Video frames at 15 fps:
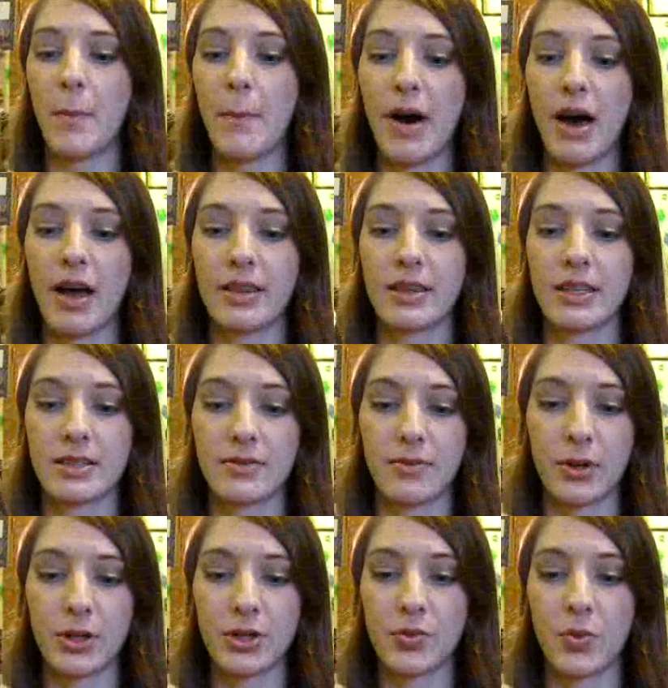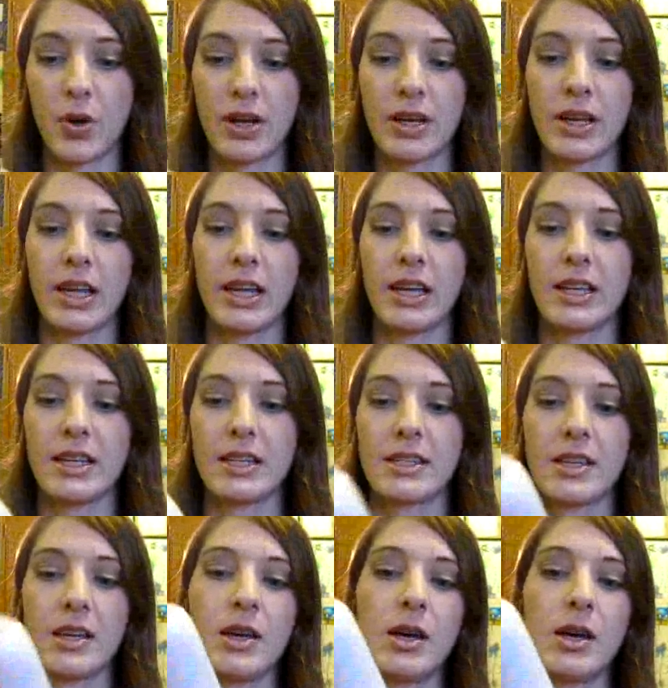But this first one is